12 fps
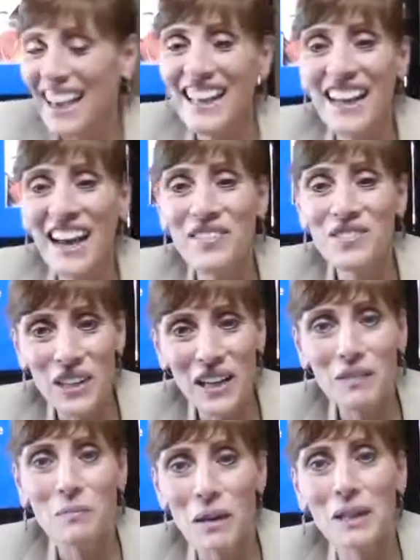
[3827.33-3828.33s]
and I've
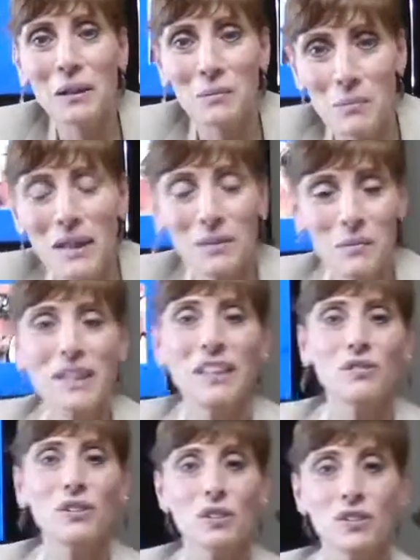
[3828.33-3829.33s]
tried many, many,
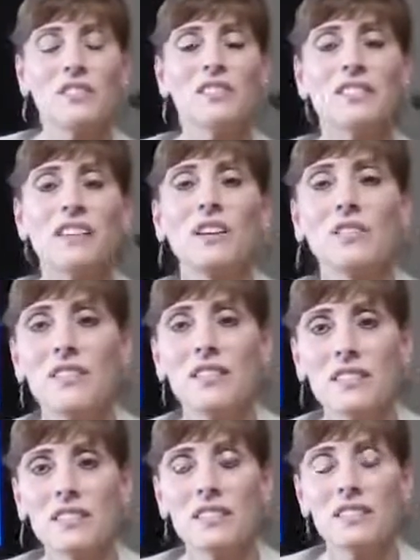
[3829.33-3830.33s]
many versions of
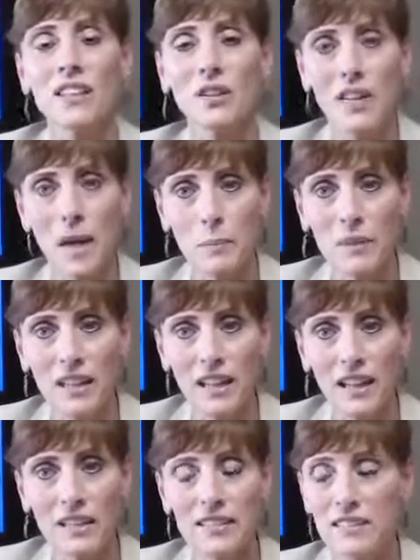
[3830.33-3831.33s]
this that are
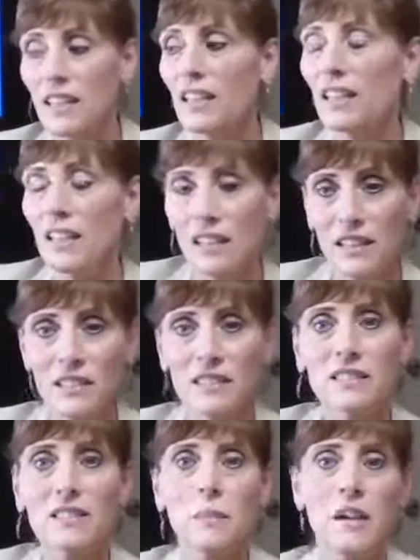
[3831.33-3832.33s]
copycats.
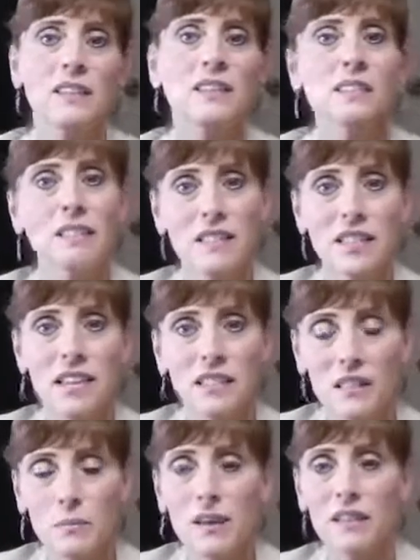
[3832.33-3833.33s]
This is the best. It
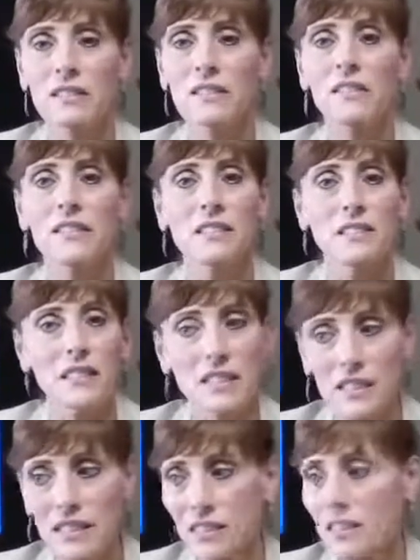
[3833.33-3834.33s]
tastes the best. It's the
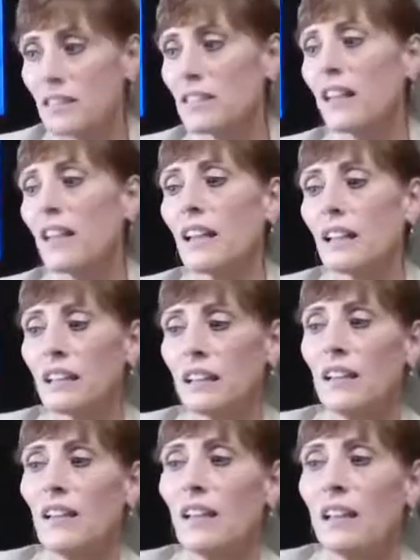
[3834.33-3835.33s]
easiest to take.
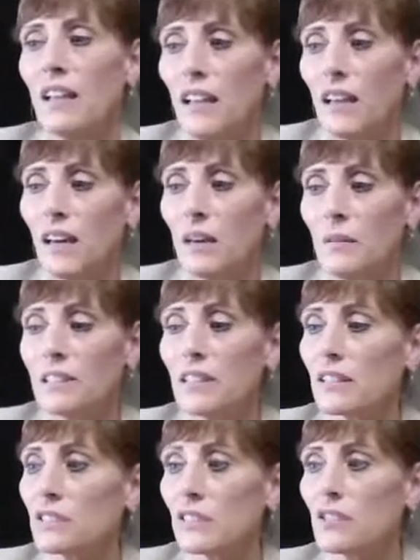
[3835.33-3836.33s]
Uh, it's
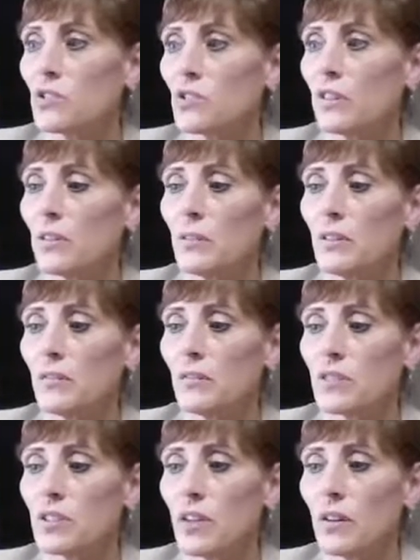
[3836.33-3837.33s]
actually enjoyable.
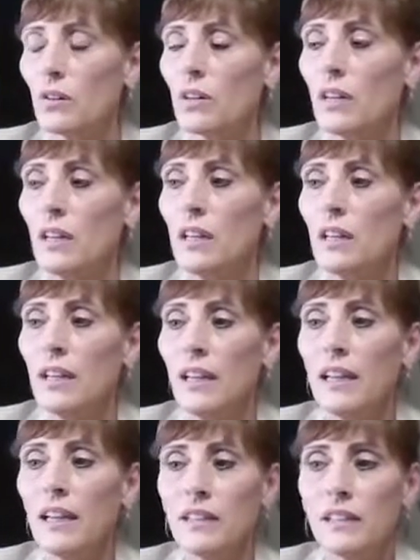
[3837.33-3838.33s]
So
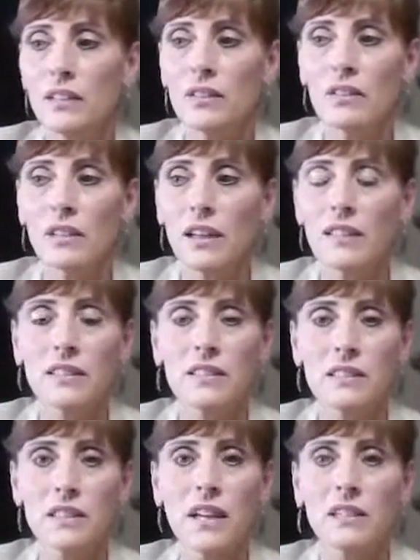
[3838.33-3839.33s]
and here on
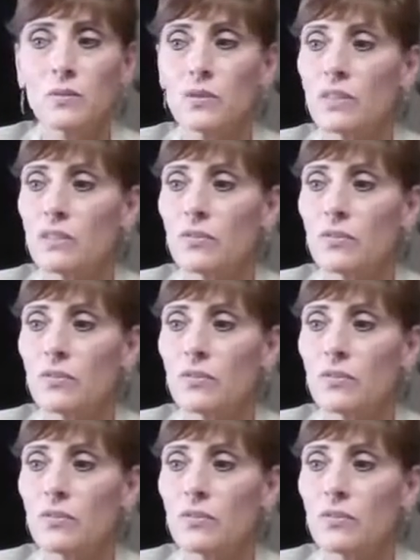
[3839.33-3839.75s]
these slides, we're just